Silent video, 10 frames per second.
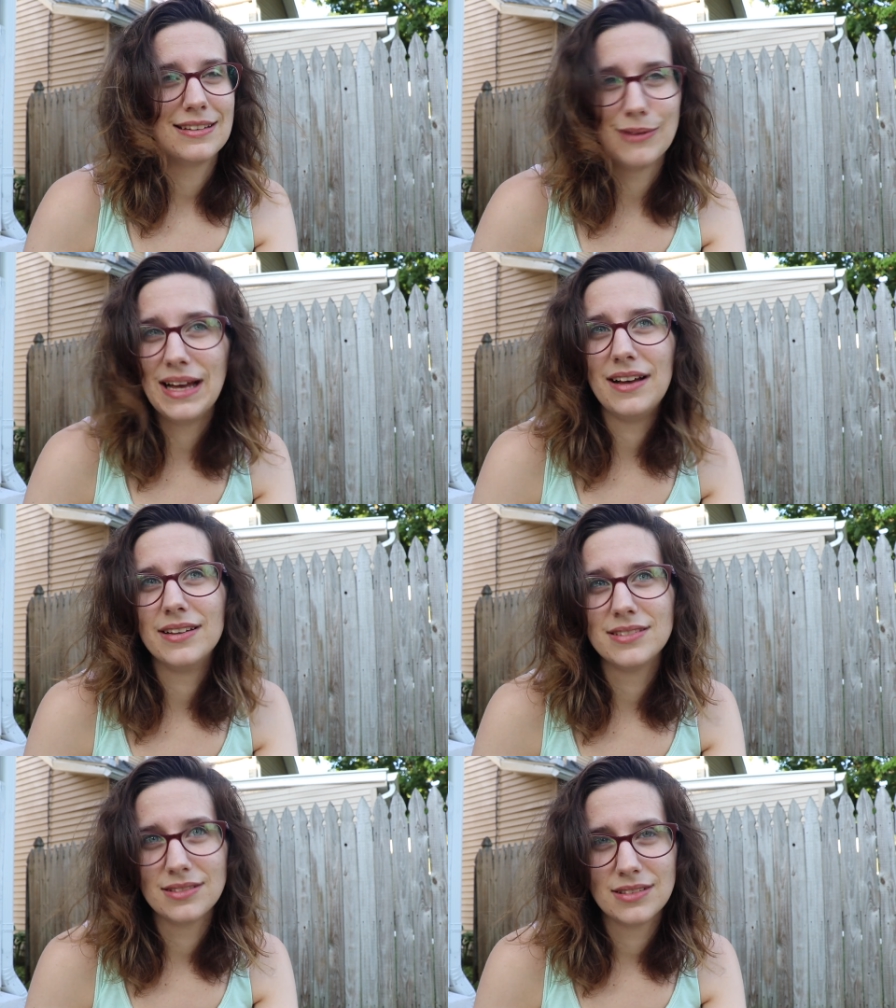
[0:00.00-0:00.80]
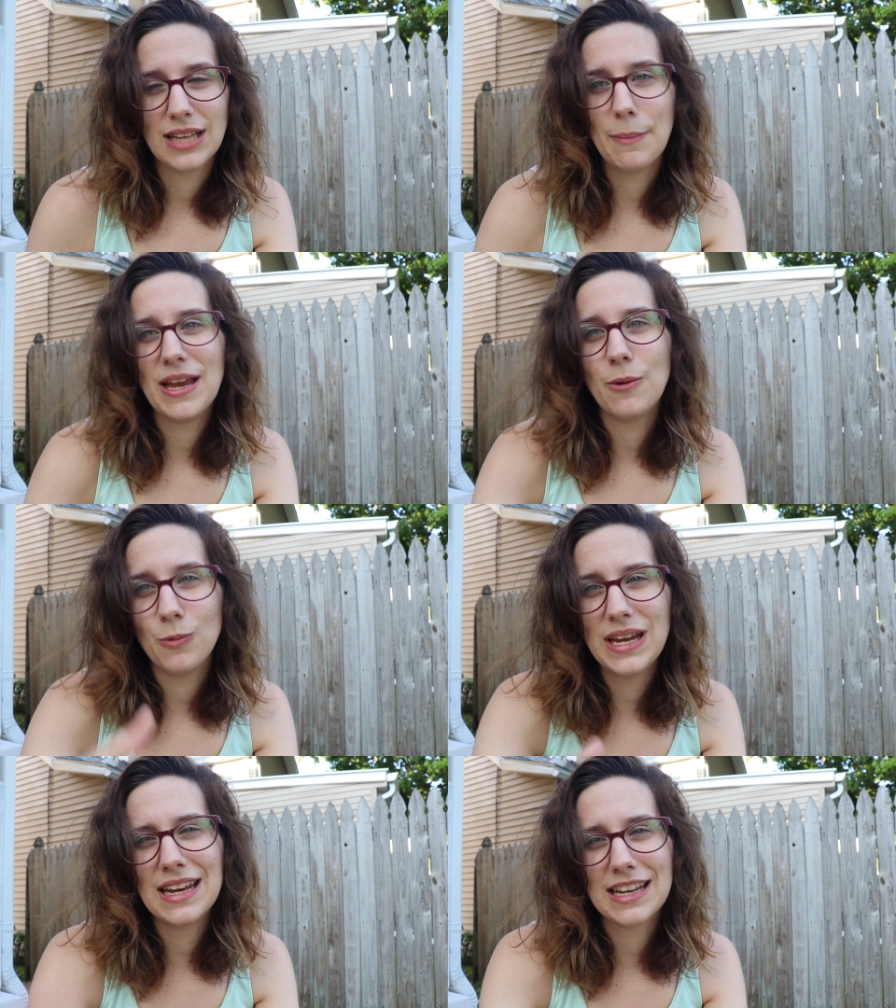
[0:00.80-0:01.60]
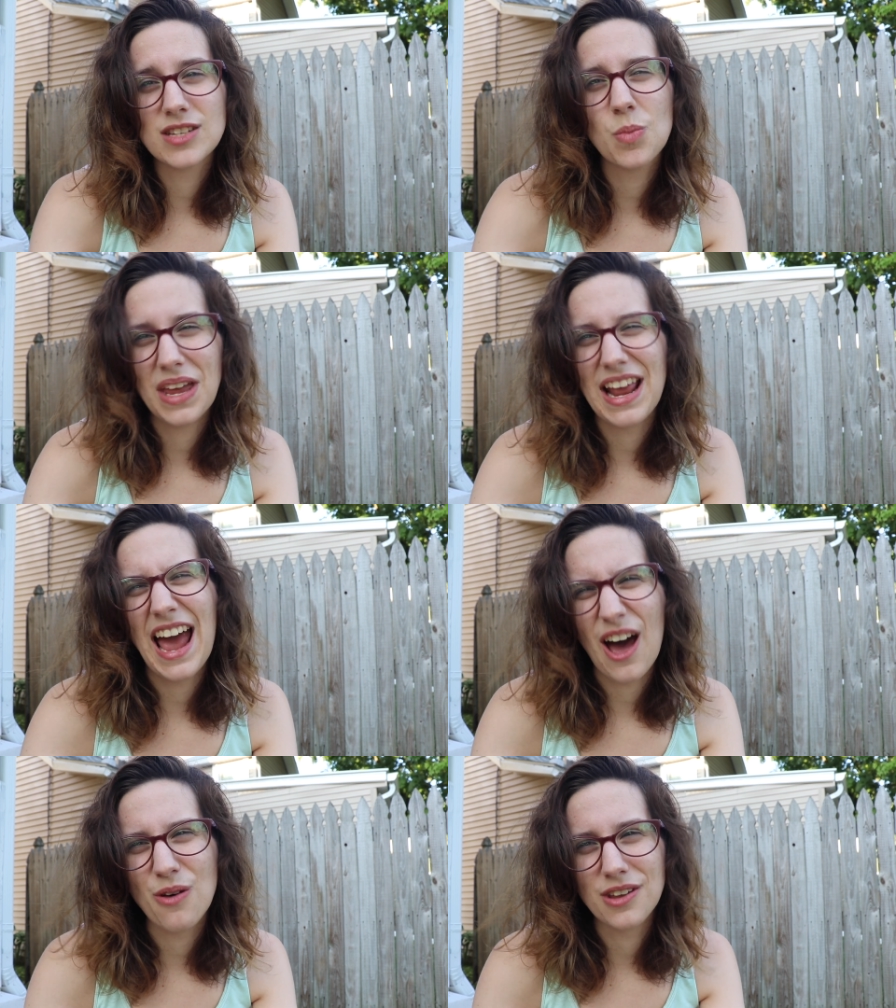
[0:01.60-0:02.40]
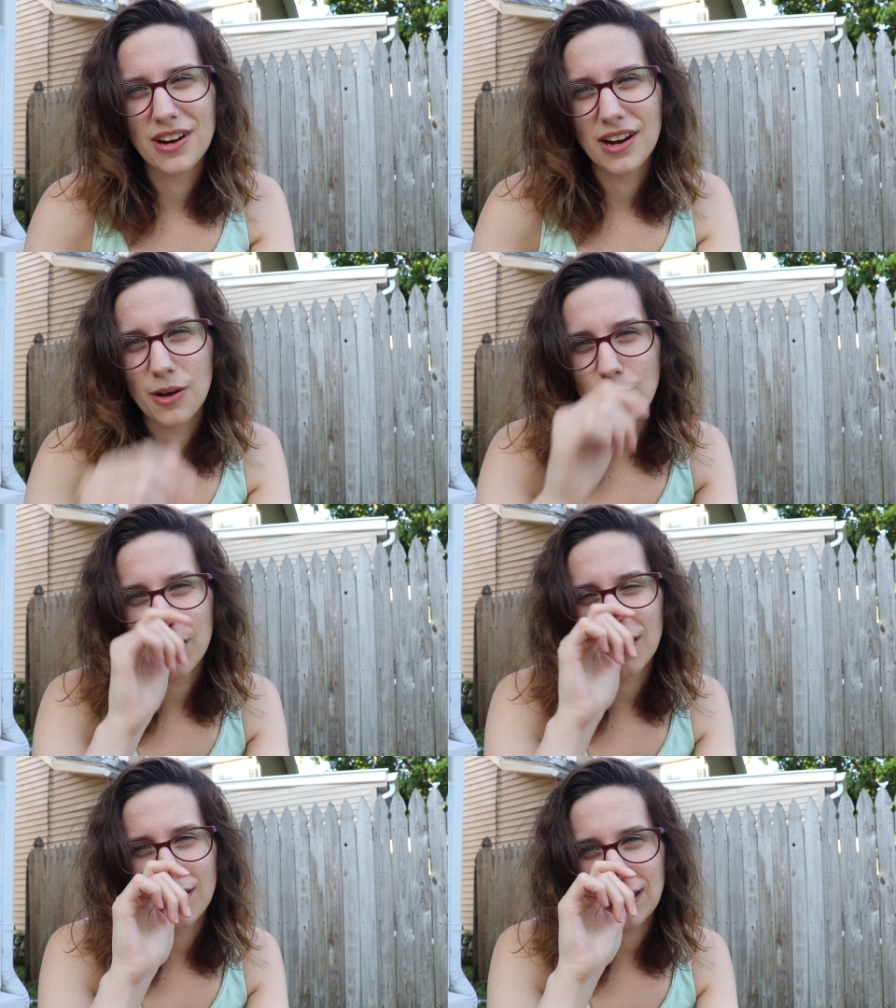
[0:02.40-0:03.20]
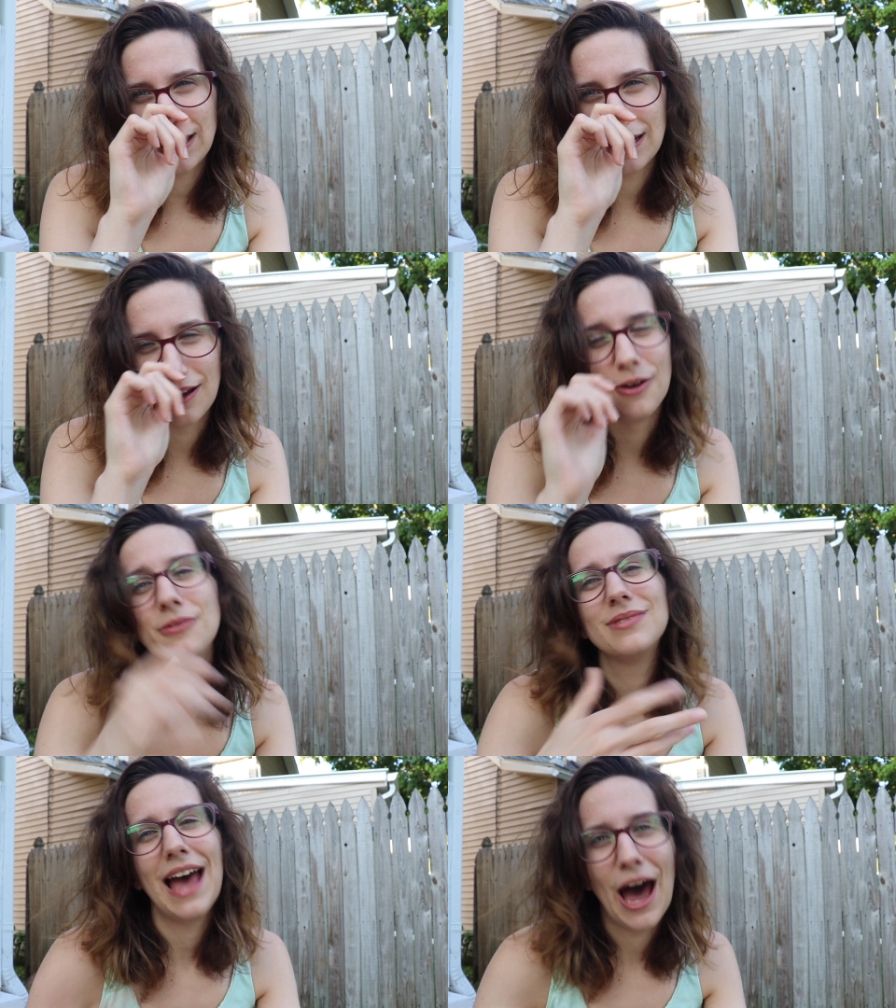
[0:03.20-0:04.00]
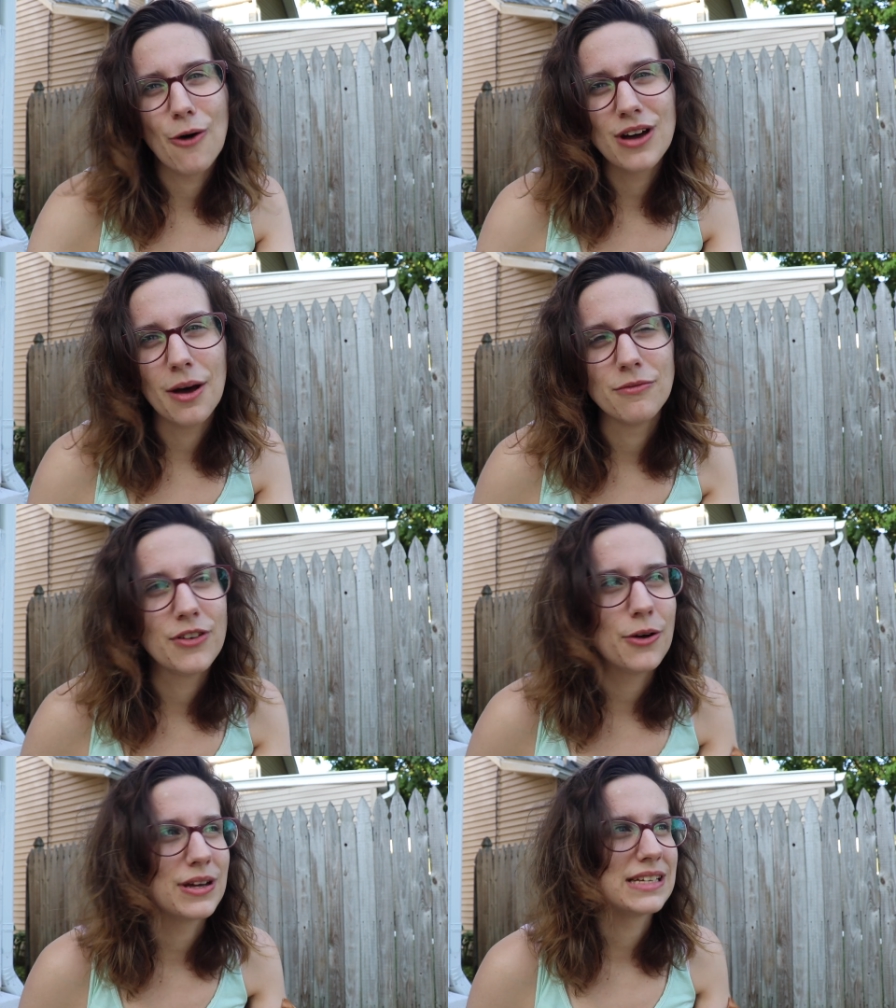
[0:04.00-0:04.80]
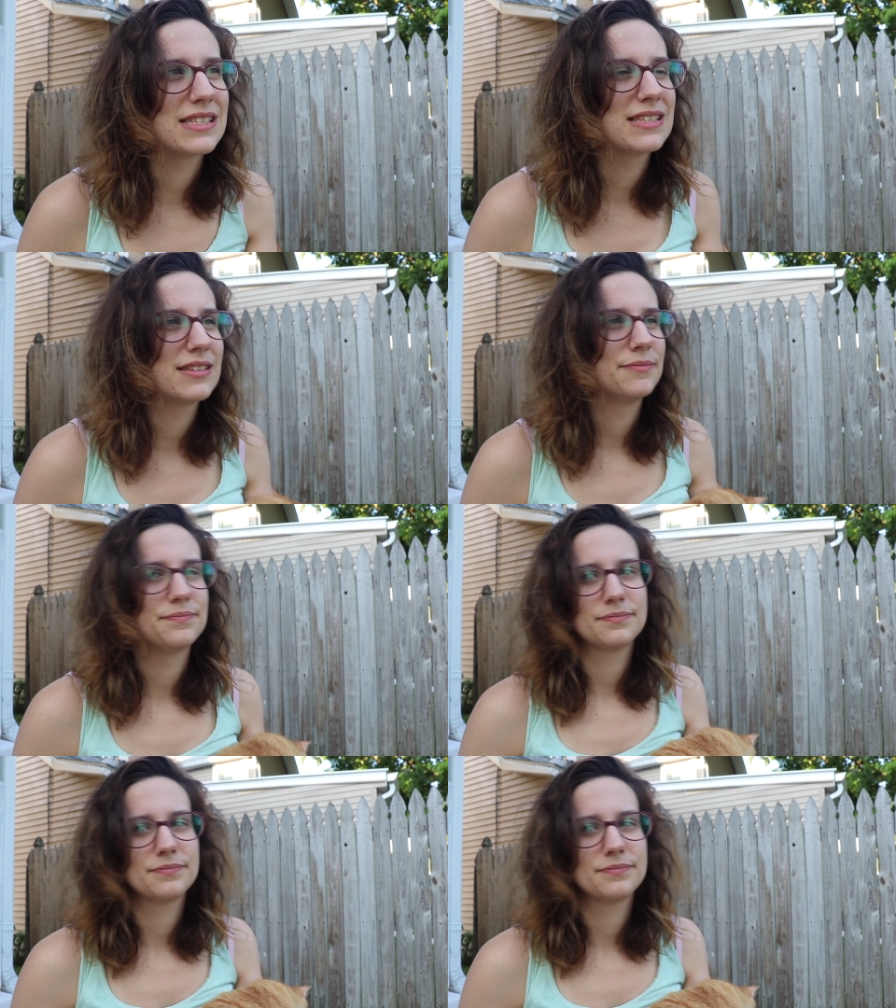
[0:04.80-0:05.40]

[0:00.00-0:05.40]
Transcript: Well, I mean, we can explain how they're going to work, you know, outcome focus.